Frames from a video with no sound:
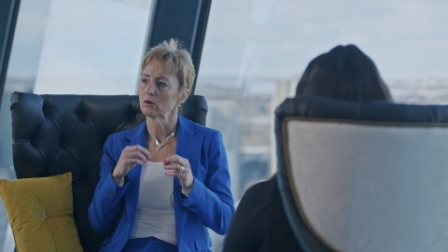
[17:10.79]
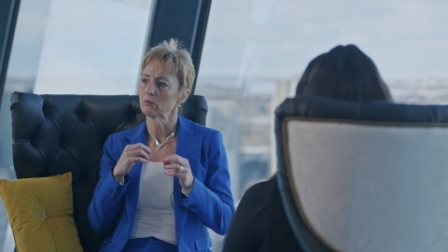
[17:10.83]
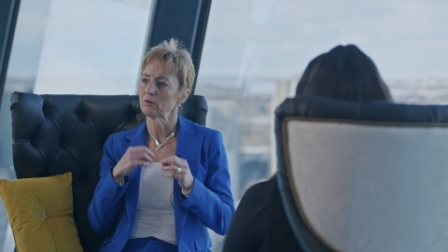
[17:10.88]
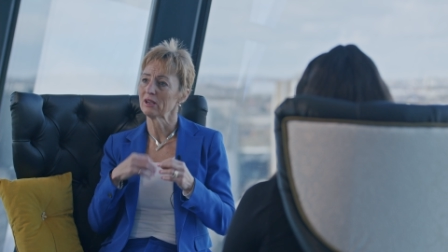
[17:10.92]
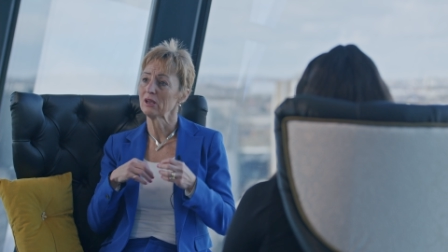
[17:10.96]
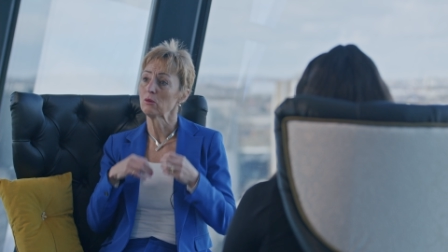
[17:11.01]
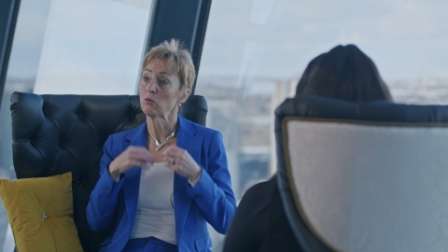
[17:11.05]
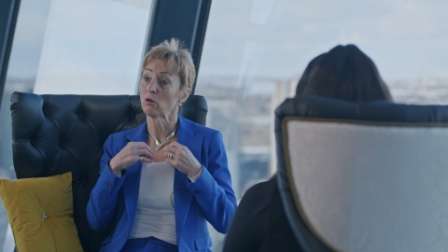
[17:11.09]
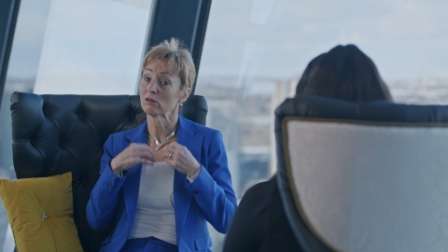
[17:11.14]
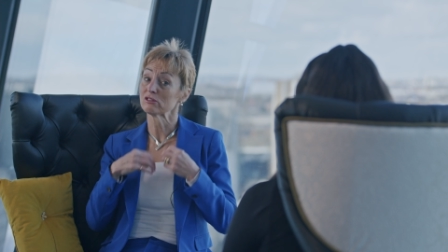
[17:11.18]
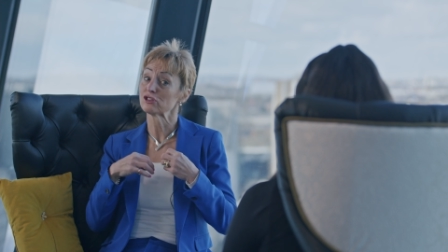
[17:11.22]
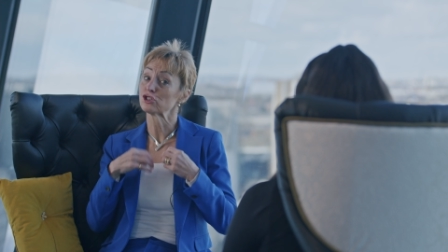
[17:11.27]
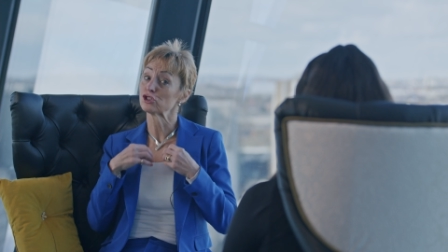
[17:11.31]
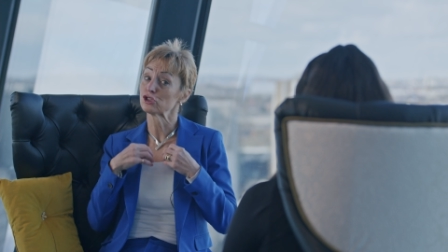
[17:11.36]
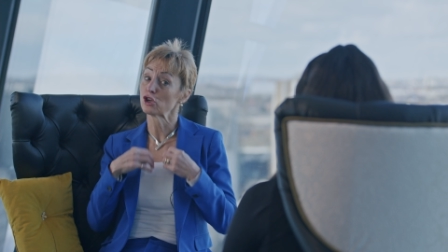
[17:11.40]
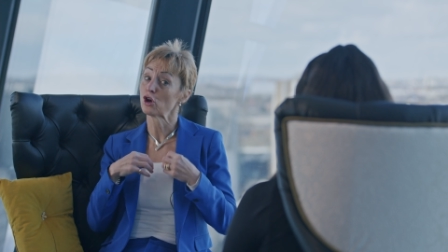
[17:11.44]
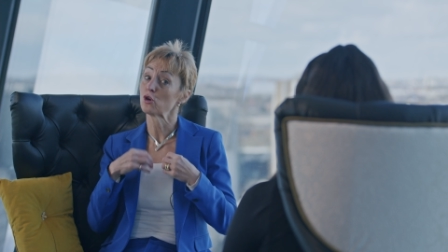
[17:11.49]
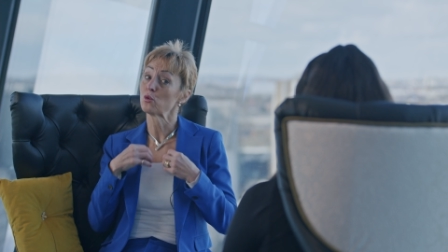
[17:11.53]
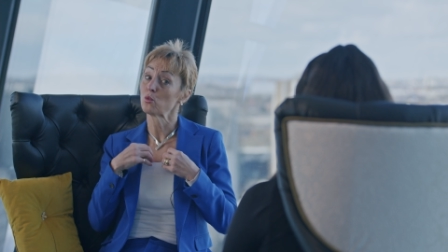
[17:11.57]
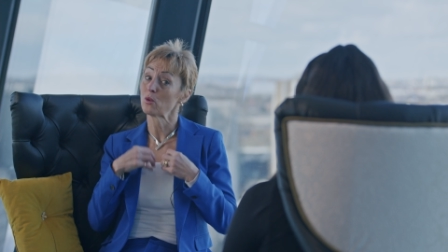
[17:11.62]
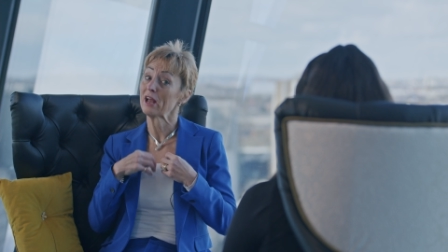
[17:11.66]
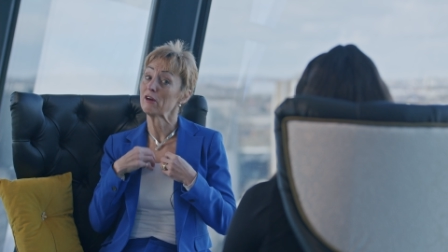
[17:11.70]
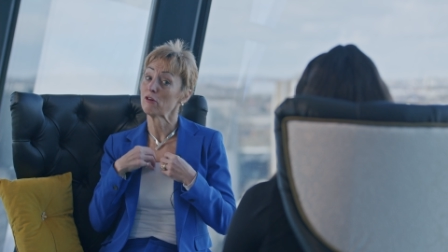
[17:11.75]
we want to
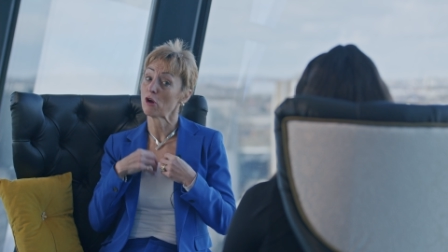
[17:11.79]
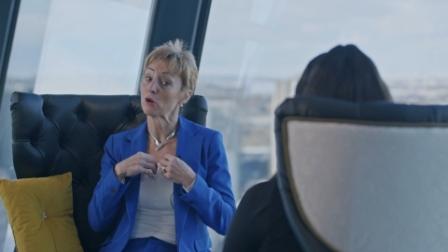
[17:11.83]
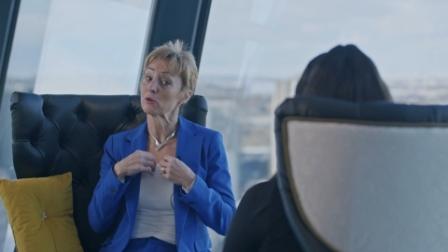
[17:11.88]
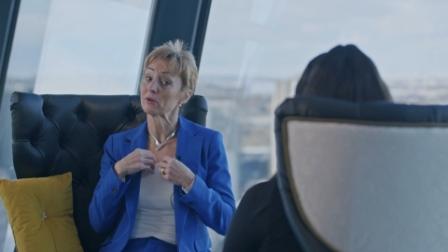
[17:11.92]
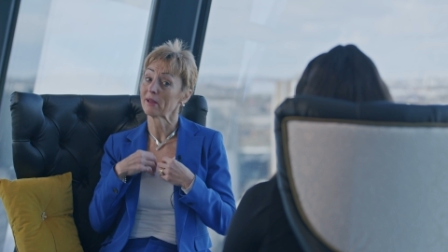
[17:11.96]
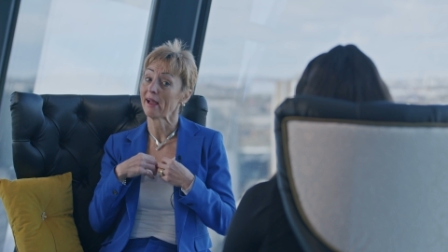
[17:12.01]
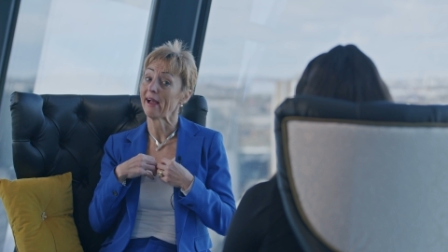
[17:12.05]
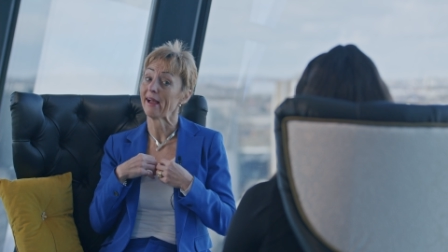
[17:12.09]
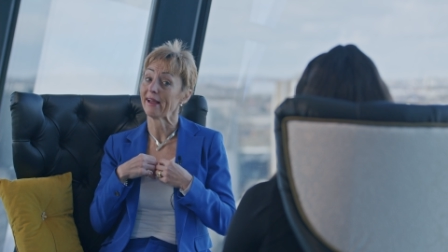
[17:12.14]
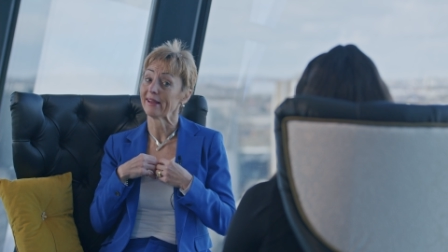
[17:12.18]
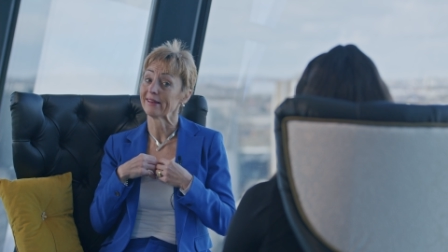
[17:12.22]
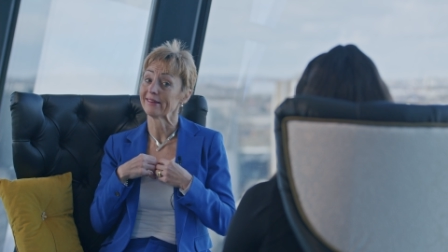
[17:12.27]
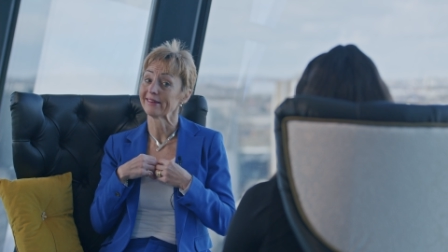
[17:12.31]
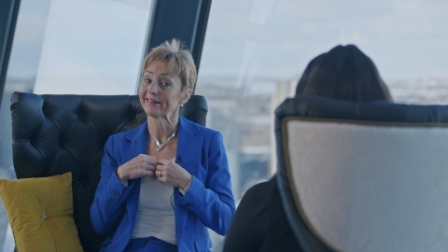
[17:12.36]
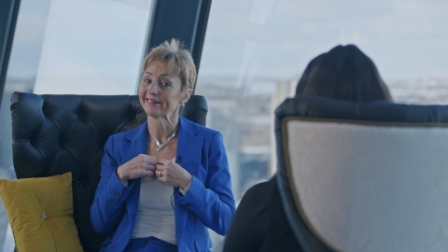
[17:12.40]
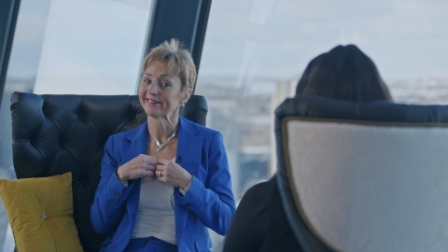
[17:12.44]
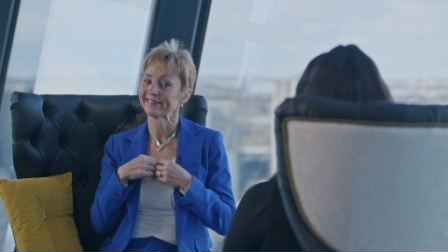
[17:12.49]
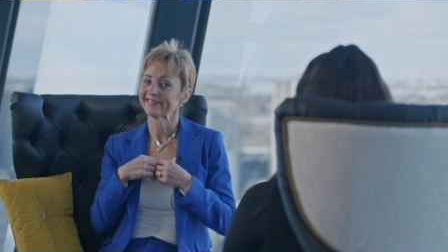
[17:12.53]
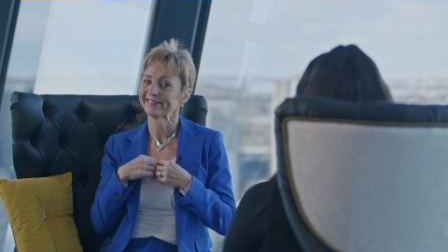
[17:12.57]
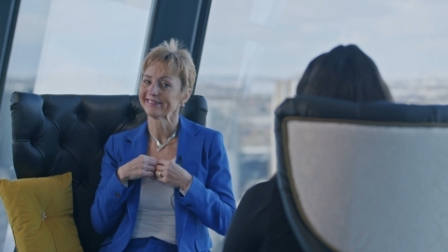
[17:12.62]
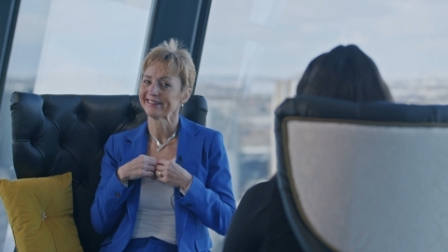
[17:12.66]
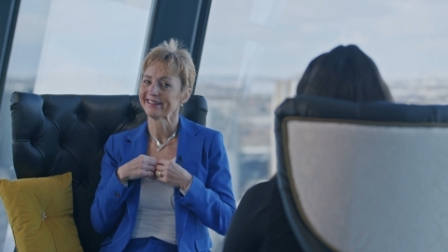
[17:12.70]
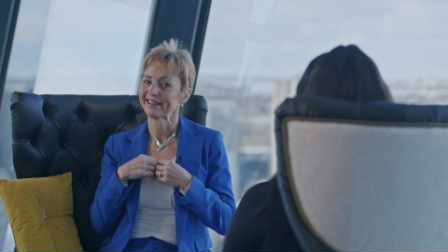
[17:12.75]
know we're okay.
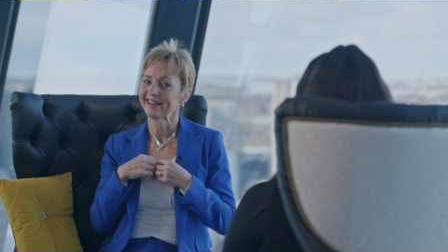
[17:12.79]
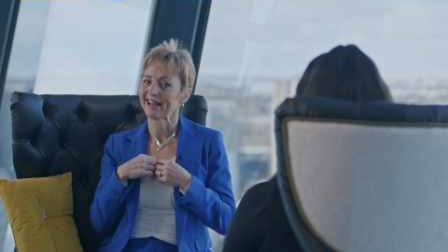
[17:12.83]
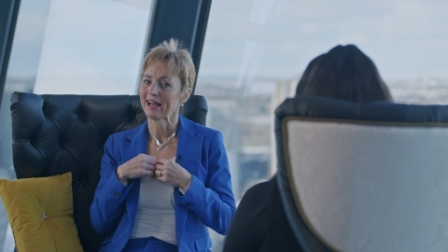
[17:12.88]
Yeah.